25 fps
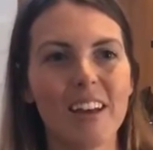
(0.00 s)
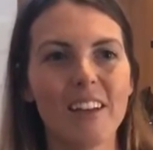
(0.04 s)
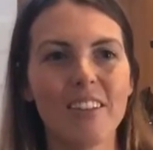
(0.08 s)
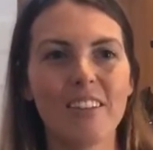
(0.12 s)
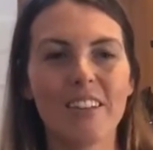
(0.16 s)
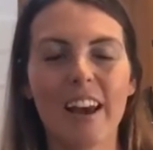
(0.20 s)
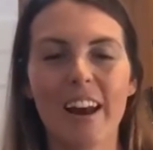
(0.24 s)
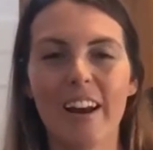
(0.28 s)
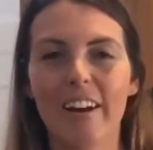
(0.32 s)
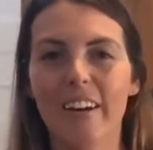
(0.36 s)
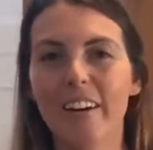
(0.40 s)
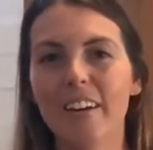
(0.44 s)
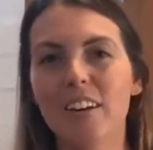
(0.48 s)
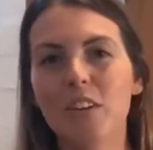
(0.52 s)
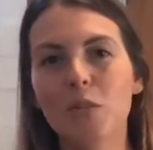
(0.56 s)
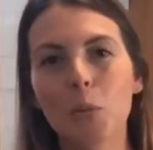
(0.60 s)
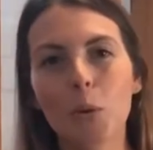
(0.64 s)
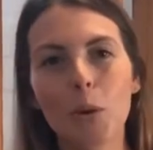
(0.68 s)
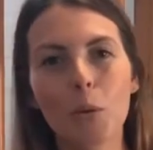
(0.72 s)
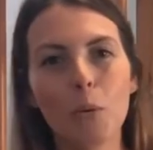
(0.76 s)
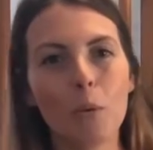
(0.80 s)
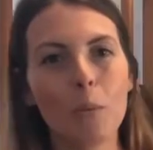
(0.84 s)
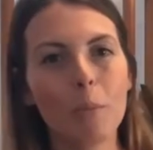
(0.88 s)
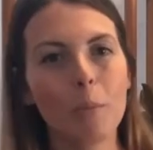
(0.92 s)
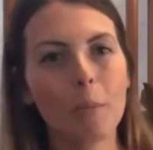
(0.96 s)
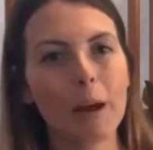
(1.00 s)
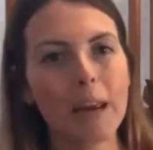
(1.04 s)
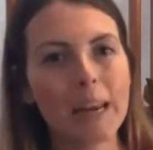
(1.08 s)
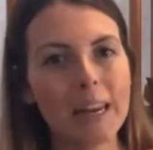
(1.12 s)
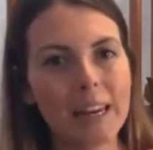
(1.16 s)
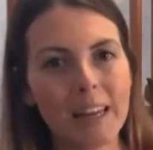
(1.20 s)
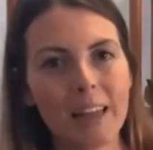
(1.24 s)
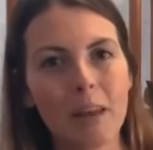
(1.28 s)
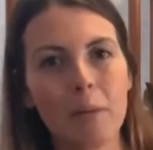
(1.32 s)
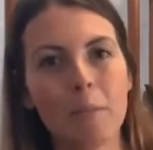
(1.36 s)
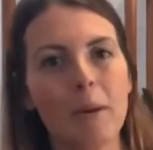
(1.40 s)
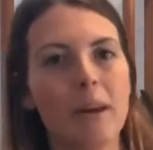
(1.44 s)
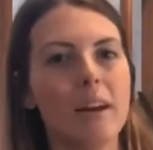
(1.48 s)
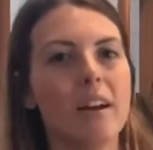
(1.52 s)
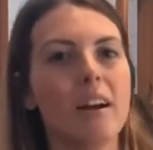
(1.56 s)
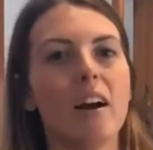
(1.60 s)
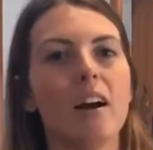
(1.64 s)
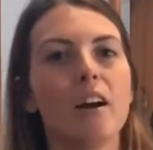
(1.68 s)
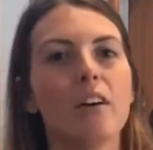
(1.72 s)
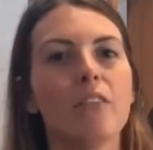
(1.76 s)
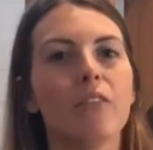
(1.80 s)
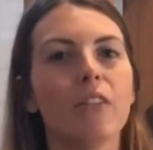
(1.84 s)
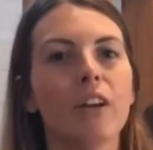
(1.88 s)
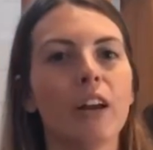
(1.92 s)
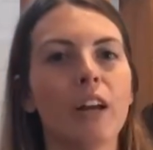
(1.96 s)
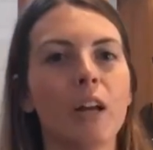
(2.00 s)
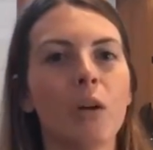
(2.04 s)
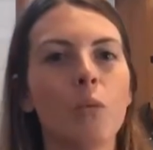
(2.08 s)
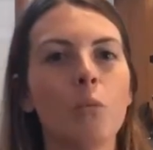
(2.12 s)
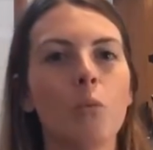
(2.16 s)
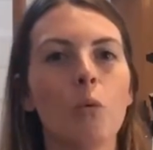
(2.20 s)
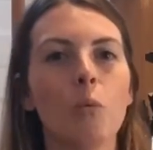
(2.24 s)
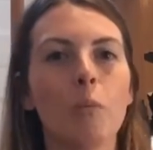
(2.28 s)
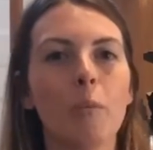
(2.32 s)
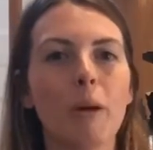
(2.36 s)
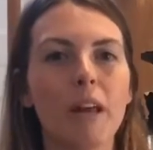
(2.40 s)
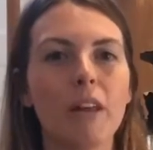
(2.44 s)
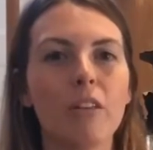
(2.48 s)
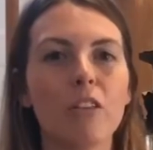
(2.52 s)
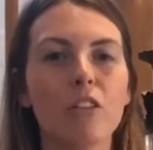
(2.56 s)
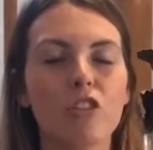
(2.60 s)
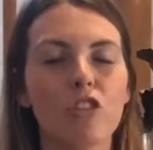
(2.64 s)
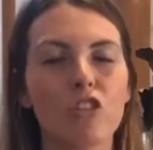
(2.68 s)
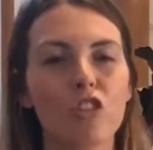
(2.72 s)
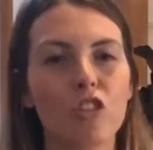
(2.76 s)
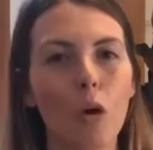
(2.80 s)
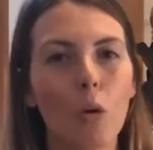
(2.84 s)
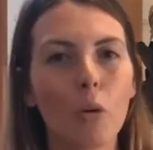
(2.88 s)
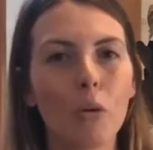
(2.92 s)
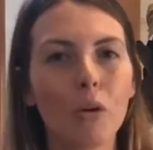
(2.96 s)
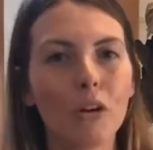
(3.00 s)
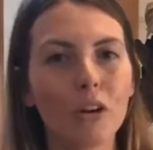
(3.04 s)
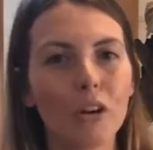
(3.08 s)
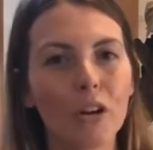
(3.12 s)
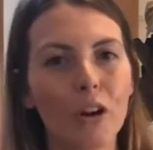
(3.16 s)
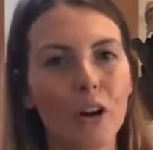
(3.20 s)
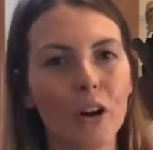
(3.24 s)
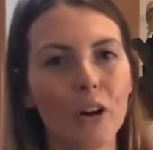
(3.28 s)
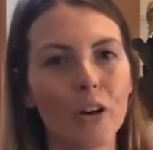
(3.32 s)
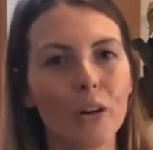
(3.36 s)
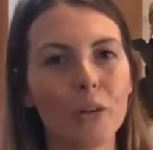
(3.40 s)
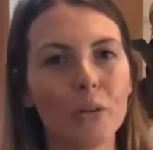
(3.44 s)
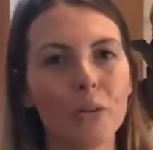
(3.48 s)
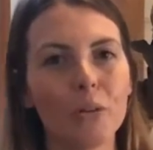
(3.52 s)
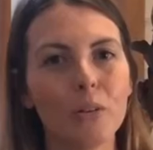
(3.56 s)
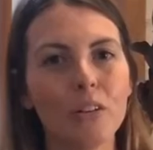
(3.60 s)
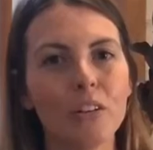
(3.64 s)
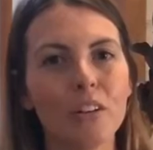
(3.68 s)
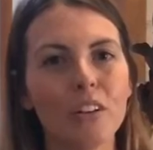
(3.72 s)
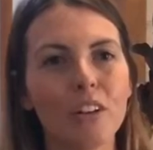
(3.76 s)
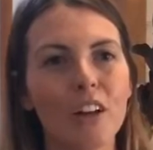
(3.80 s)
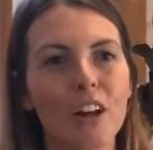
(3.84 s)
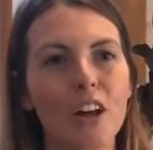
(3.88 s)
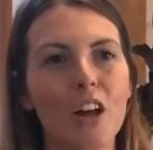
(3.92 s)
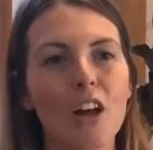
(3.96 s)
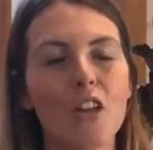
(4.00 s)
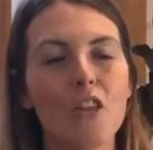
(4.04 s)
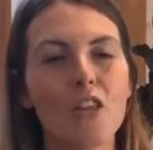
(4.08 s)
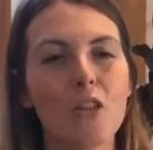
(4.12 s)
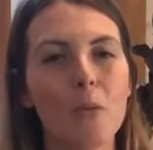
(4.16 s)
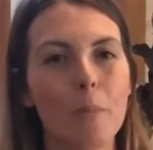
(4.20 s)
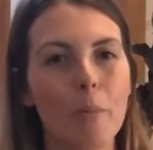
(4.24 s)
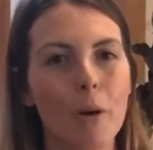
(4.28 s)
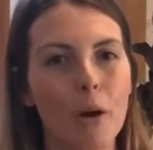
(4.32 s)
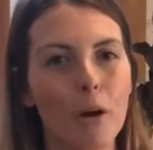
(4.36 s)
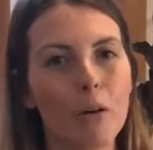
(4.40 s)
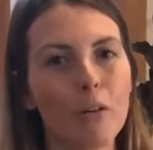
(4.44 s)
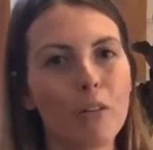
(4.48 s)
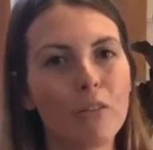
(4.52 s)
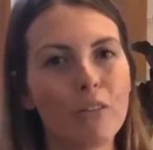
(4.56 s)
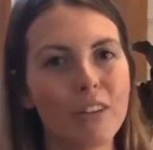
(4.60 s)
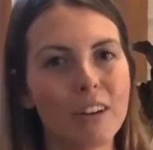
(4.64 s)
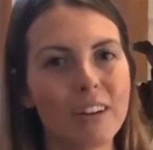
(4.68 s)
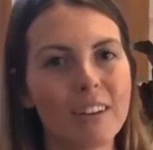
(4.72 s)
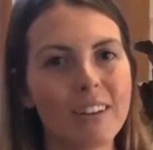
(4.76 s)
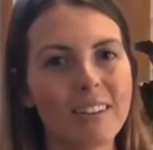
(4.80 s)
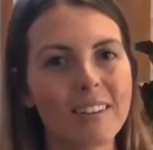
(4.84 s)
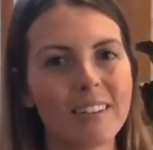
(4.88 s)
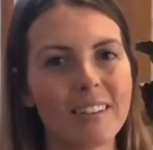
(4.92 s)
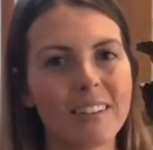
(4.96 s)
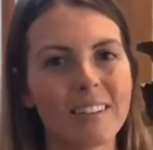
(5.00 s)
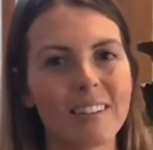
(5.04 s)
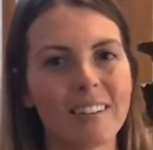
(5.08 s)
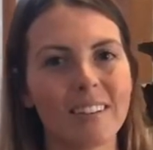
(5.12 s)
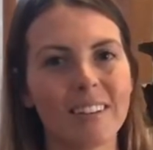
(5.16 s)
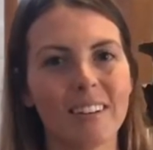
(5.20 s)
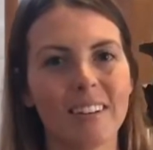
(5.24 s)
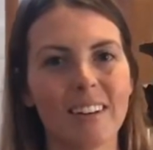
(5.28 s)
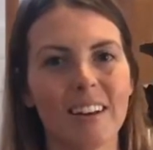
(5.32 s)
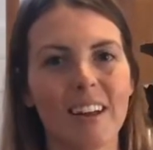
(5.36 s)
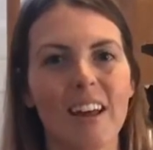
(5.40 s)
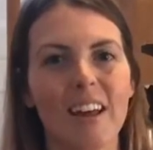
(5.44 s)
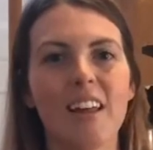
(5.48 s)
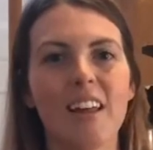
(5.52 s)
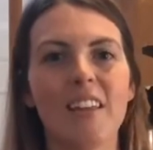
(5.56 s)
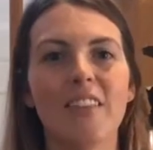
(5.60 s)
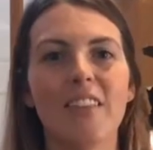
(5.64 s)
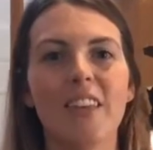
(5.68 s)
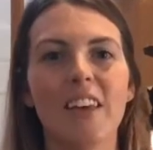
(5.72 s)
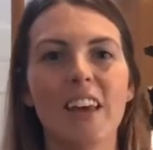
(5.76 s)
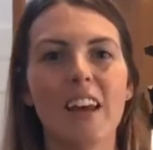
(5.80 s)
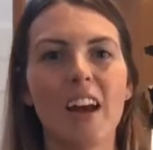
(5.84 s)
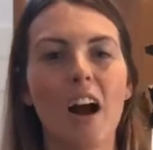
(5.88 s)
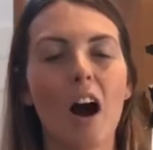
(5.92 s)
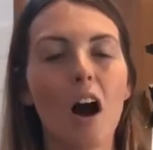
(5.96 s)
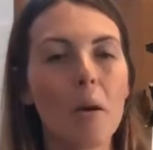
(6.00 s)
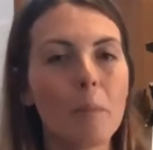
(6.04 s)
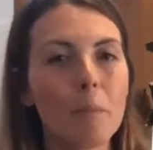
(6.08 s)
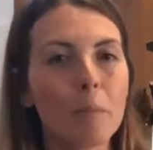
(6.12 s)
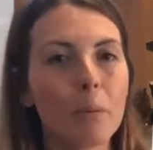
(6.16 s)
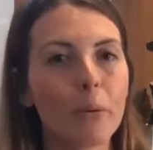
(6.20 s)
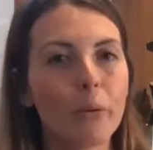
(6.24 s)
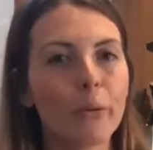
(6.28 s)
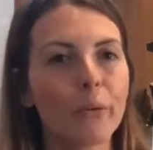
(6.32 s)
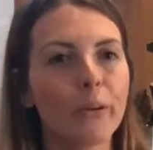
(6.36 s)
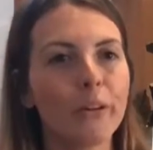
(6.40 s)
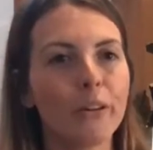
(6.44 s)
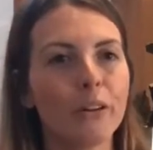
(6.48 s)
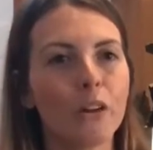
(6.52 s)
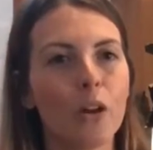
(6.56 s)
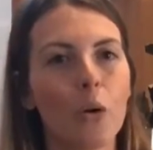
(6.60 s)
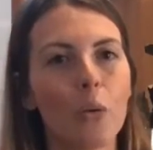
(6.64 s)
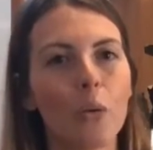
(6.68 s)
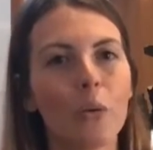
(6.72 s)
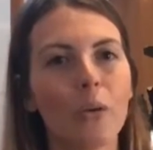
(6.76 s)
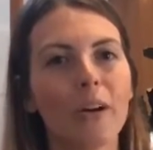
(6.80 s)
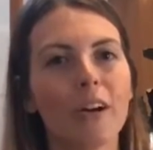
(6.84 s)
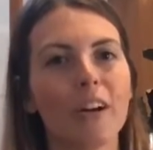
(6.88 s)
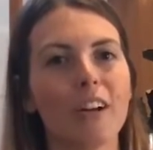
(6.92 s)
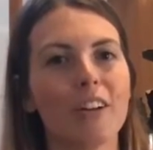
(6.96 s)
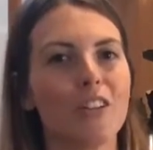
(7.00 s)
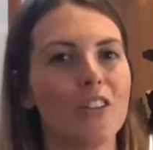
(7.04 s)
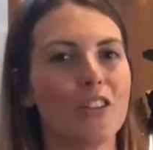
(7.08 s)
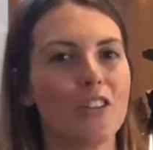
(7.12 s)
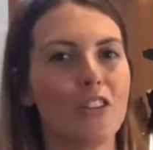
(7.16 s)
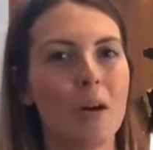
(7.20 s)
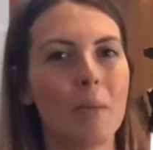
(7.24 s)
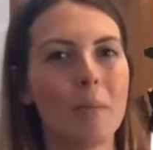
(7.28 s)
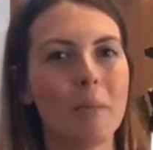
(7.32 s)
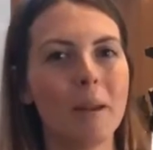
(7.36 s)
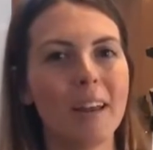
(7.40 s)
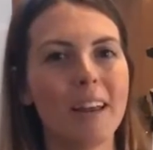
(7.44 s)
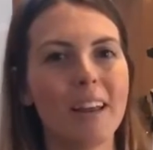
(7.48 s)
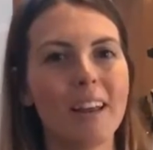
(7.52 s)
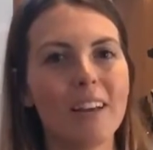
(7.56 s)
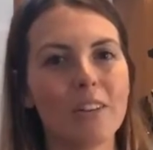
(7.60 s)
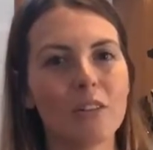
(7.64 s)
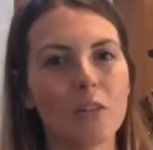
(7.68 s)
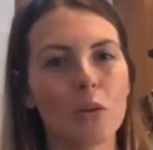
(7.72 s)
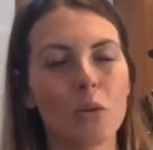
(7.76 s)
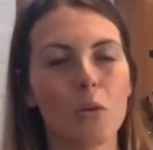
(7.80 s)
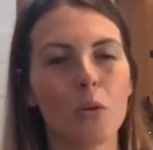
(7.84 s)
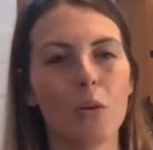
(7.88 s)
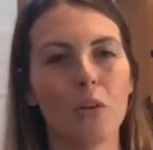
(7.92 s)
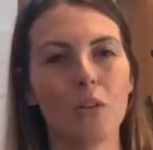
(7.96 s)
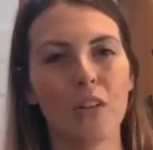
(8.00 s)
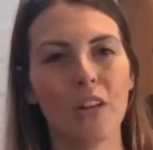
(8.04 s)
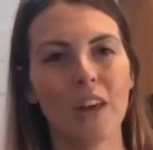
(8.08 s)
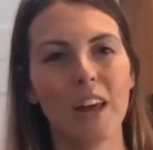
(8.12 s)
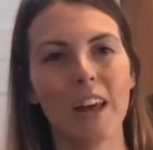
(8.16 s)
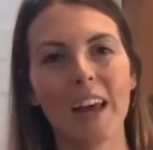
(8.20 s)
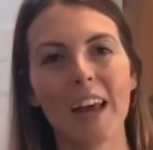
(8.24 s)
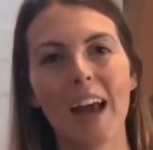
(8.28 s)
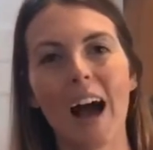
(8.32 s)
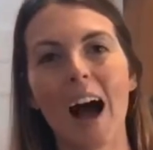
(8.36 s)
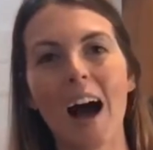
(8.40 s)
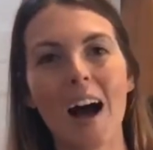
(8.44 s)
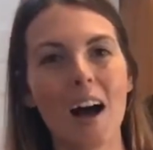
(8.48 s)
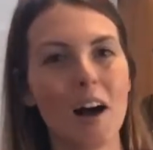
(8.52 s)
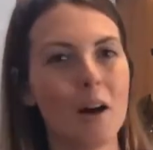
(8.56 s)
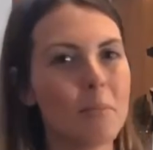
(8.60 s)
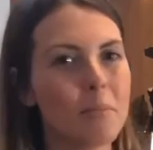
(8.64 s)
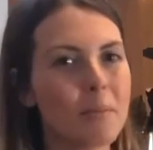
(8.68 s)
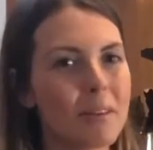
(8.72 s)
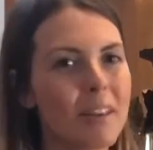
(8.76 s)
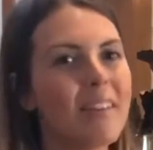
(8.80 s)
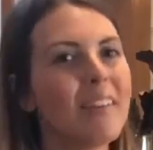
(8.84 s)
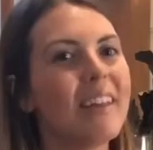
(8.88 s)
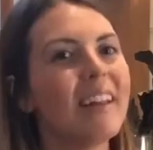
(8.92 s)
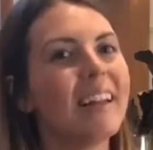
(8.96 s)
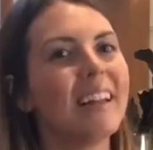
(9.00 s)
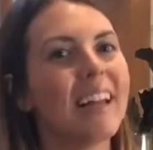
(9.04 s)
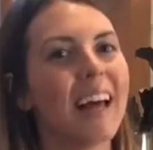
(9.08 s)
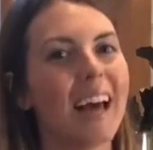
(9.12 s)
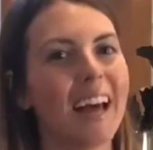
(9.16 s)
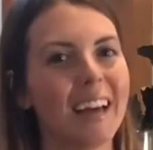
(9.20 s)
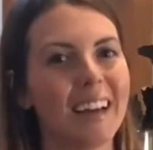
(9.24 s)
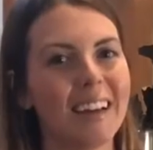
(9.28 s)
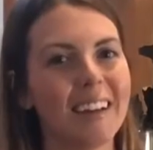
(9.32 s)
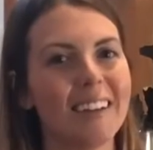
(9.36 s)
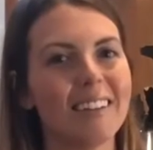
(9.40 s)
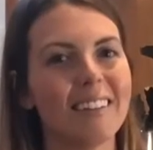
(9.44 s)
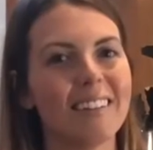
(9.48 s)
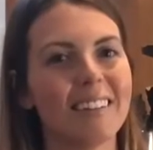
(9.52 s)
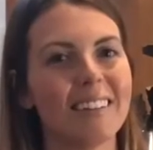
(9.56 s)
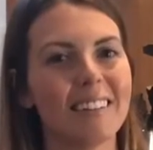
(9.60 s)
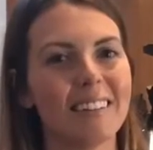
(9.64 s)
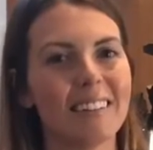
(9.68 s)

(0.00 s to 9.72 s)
The areas we will mainly be covering will be the shoulder girdle, the pelvis, the upper and lower extremities or the arms and the legs,